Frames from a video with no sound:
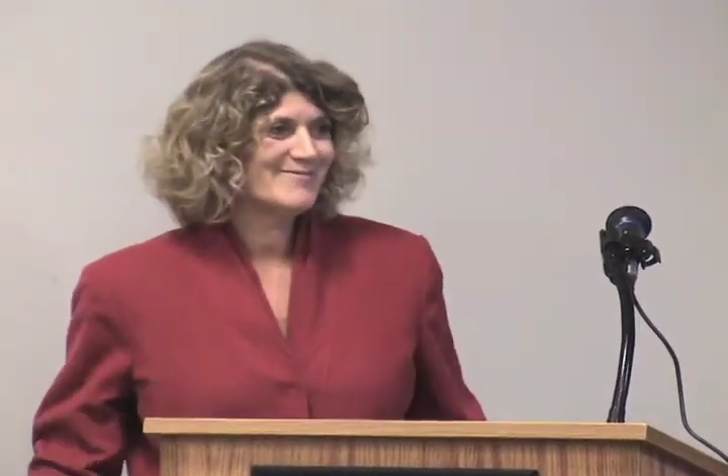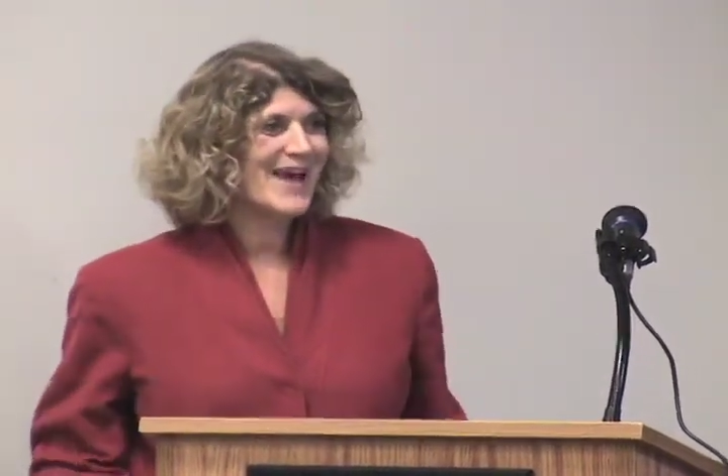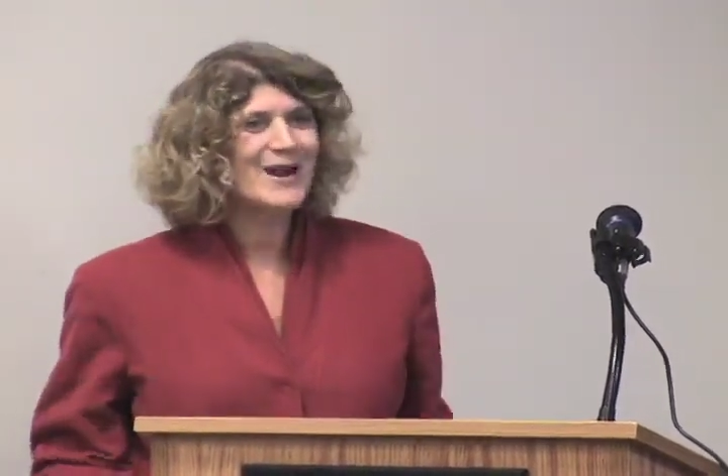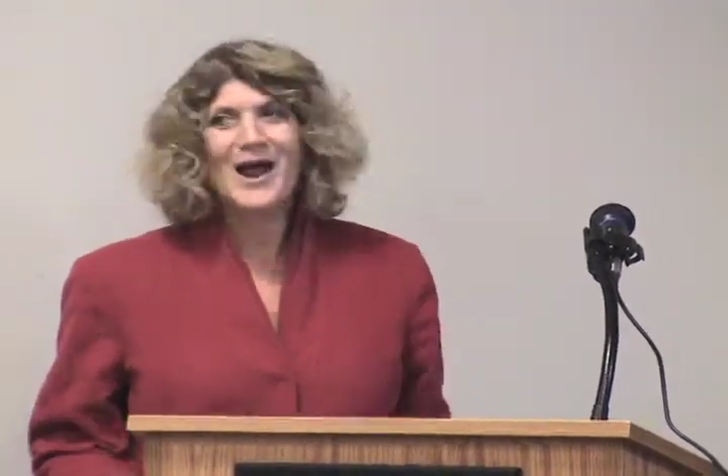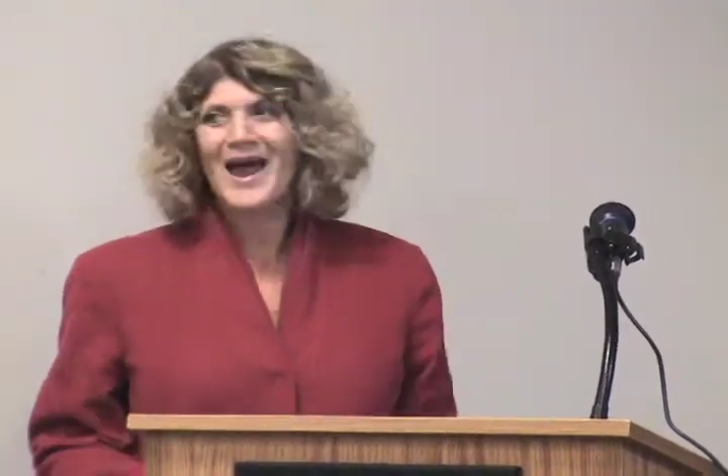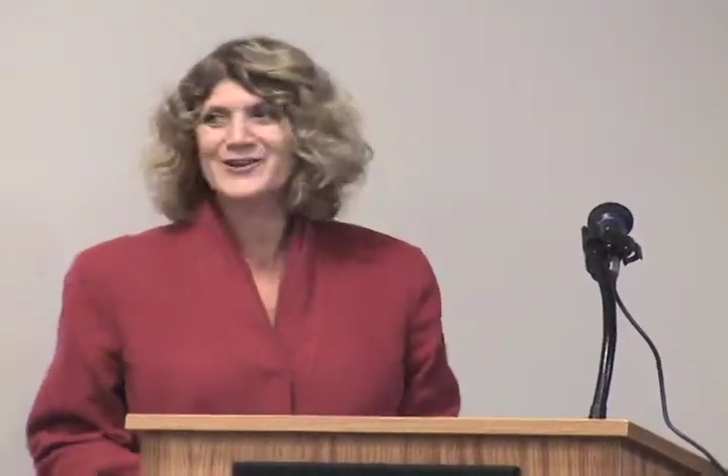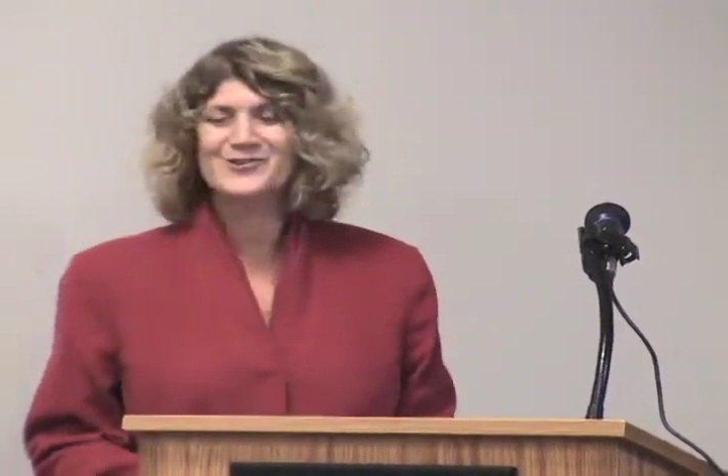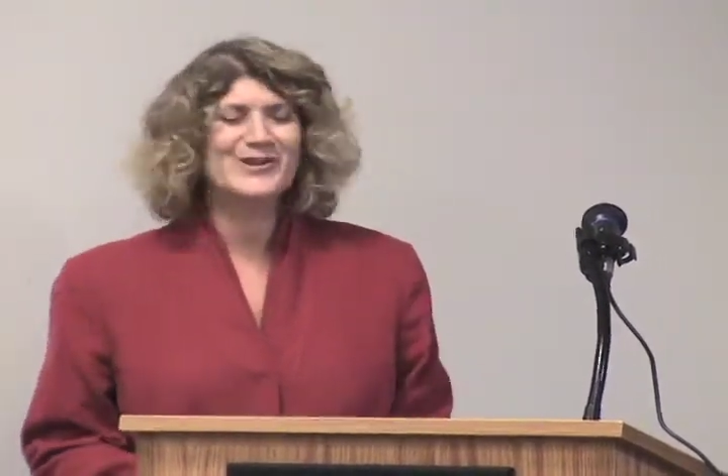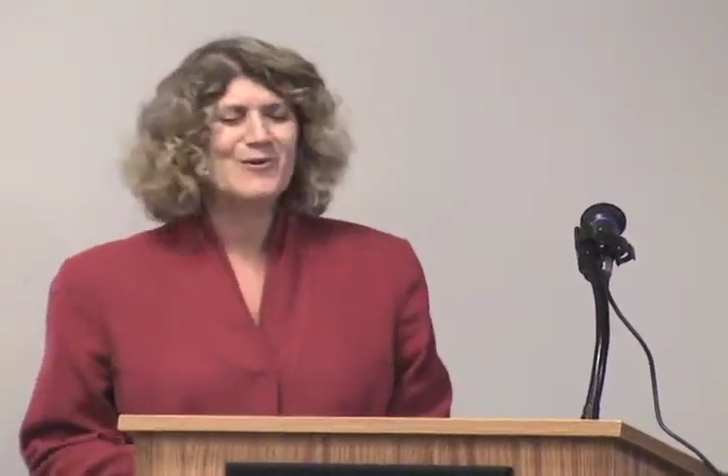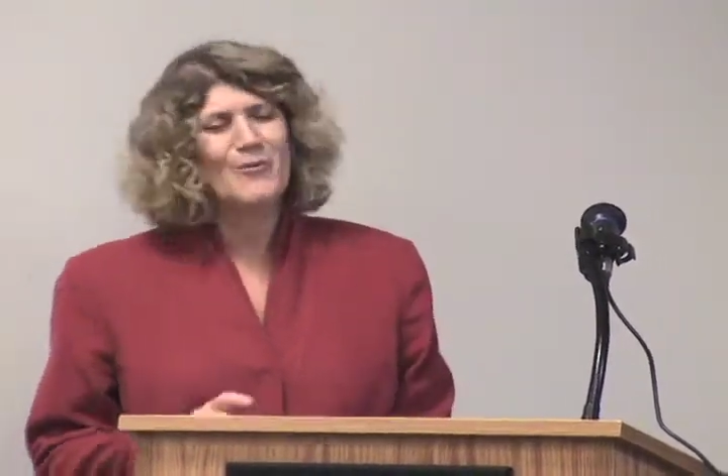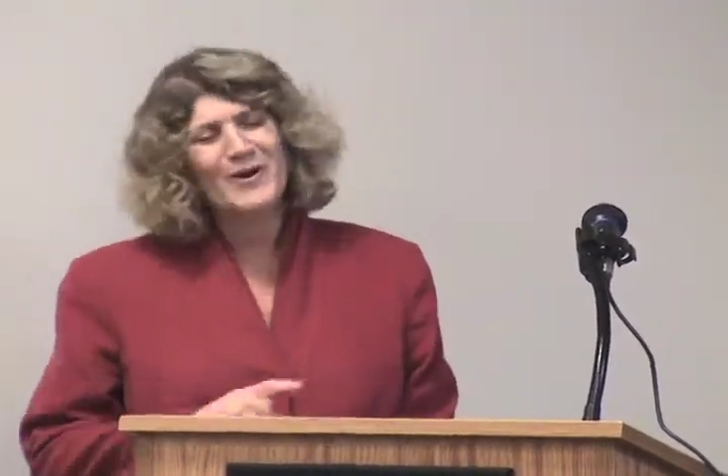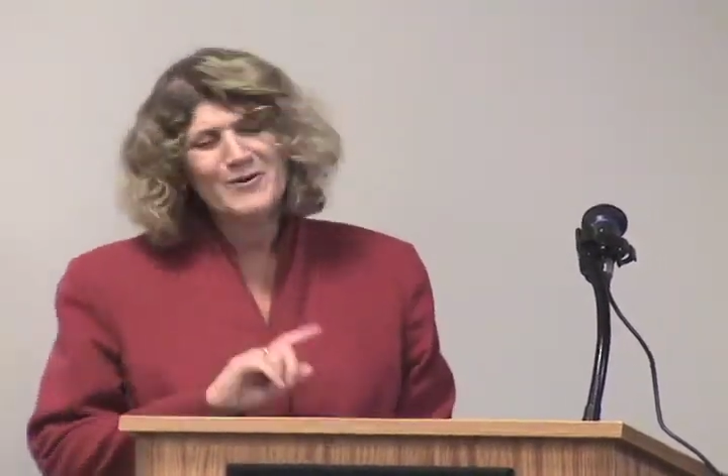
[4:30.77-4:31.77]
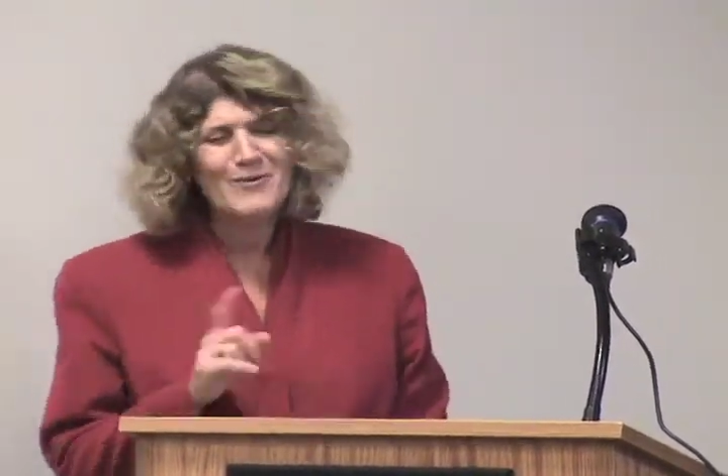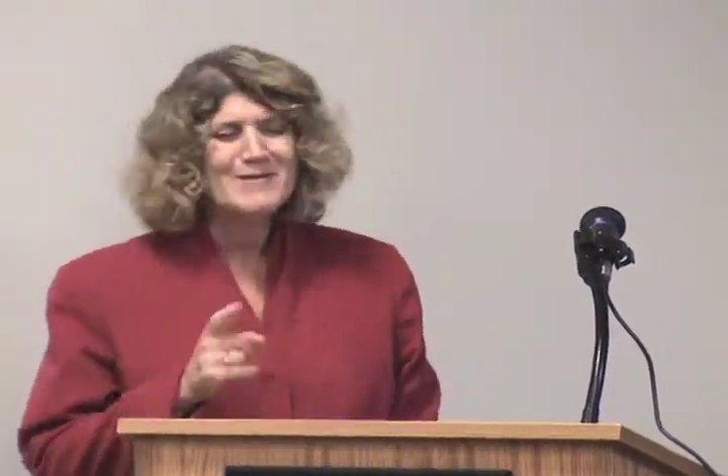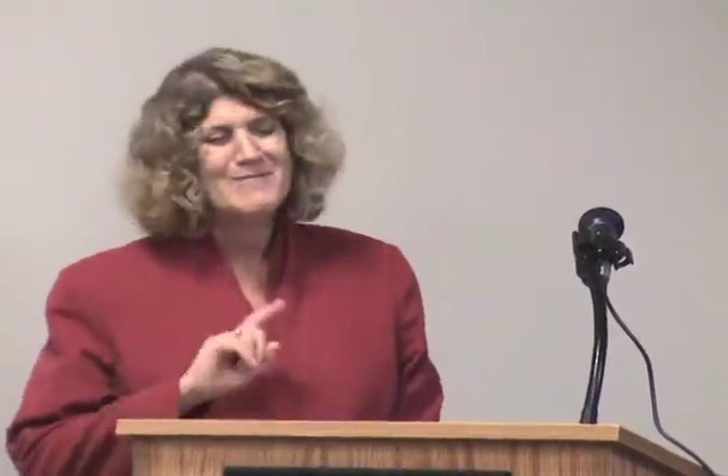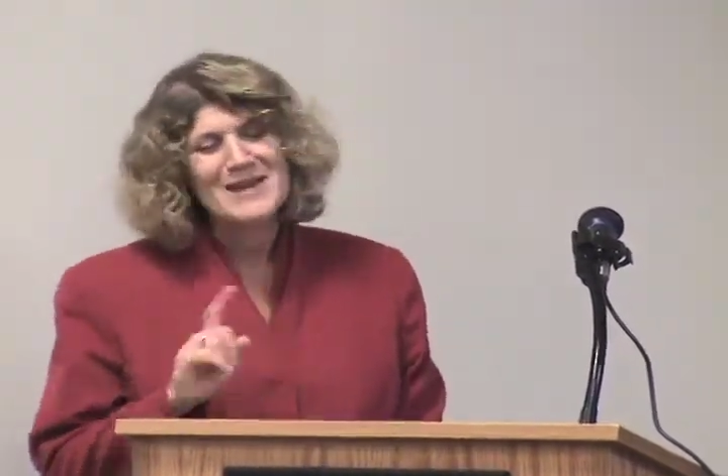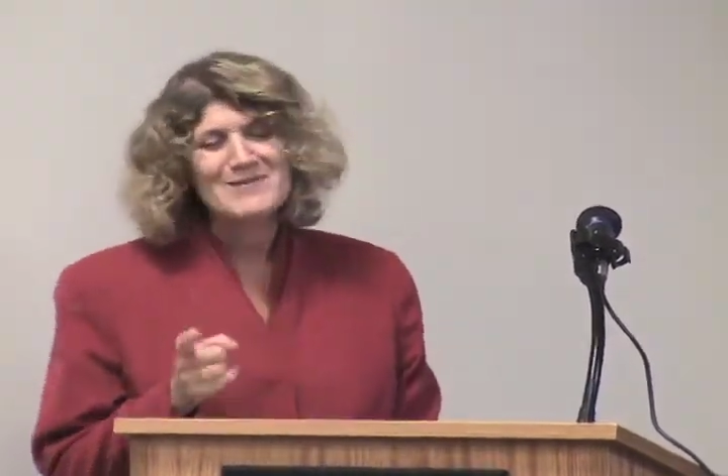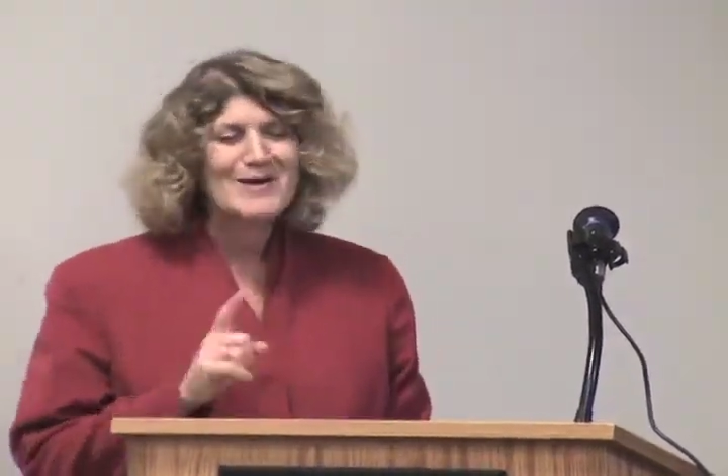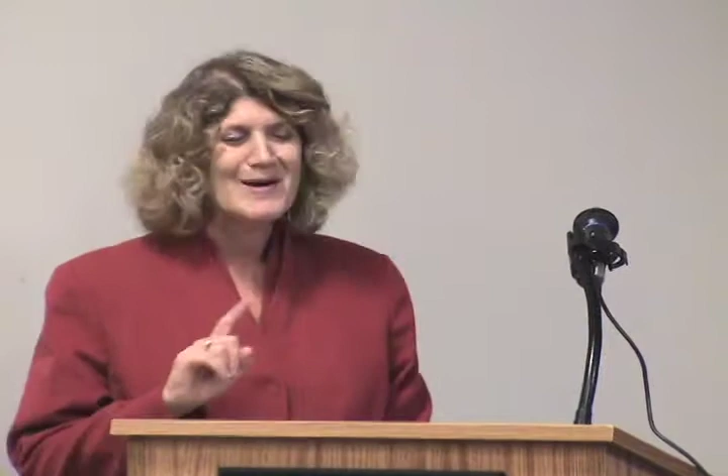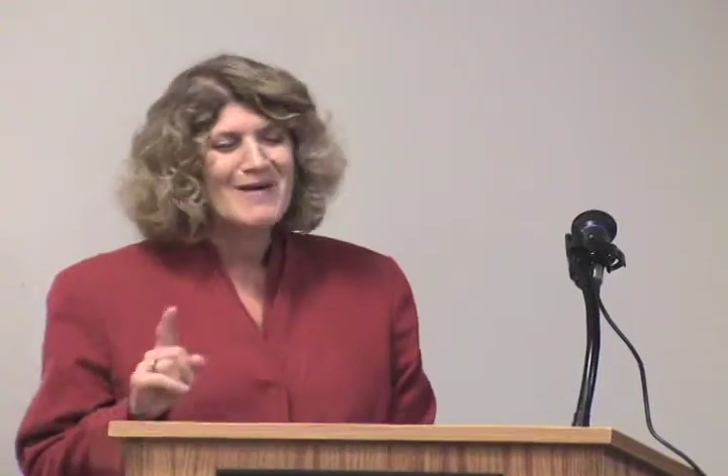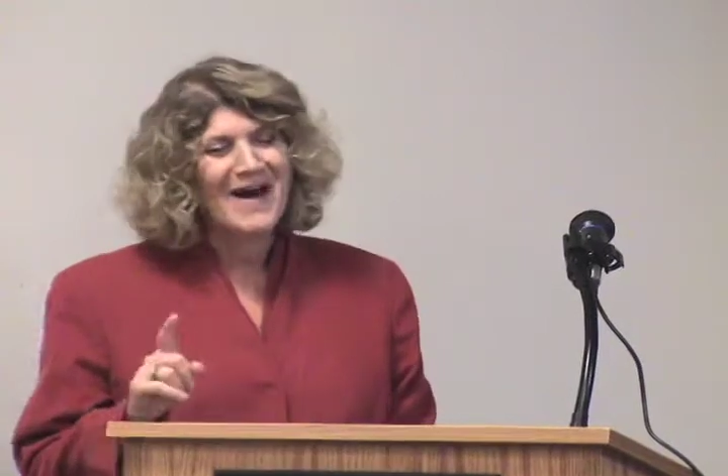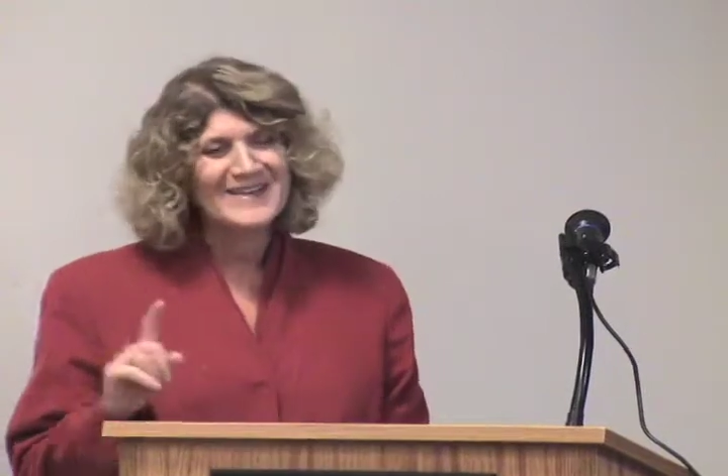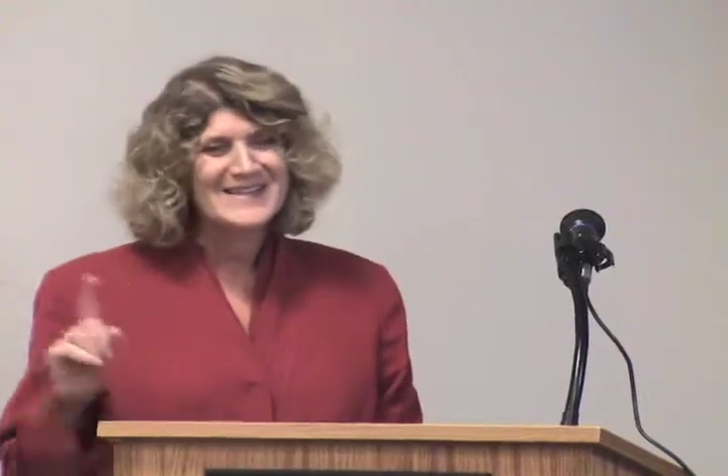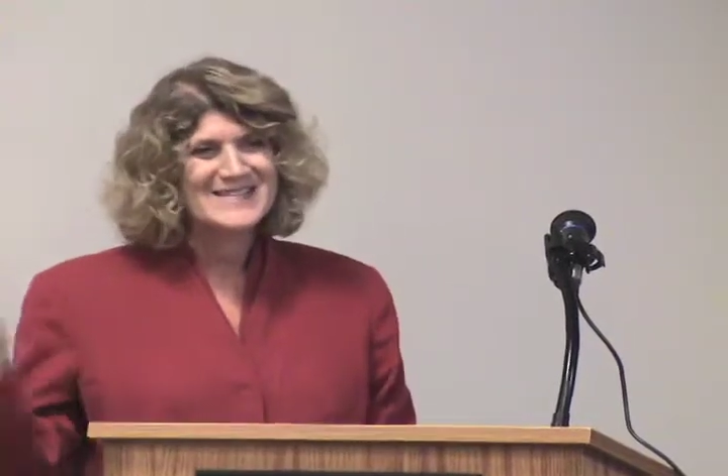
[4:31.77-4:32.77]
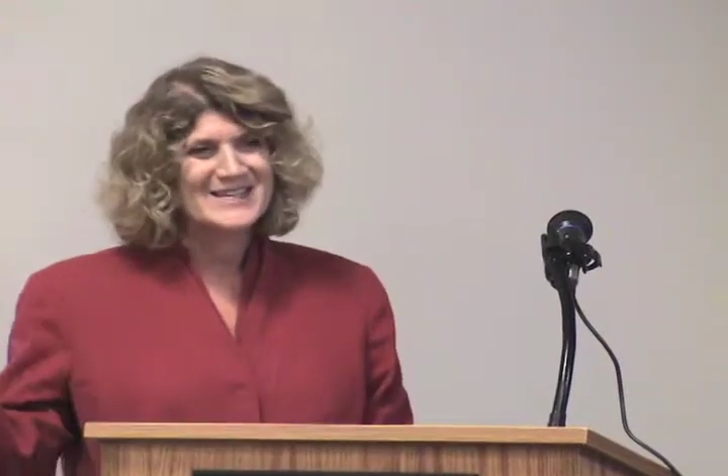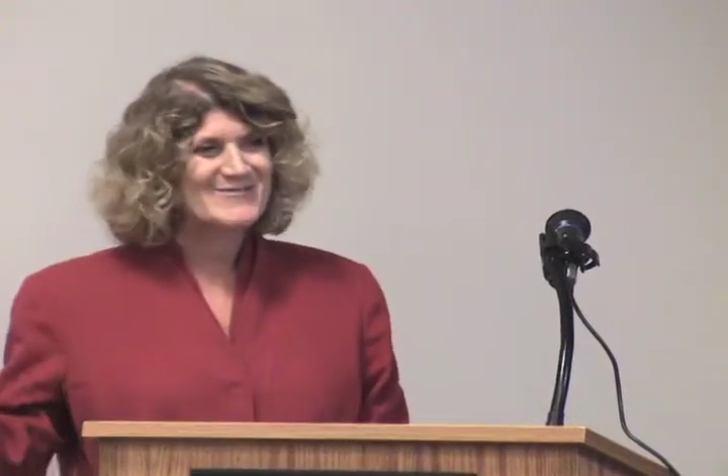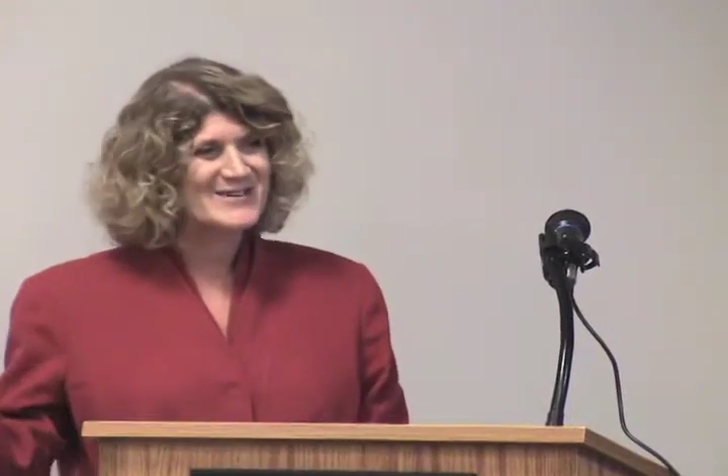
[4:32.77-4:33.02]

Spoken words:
And actually, what do we mean by policy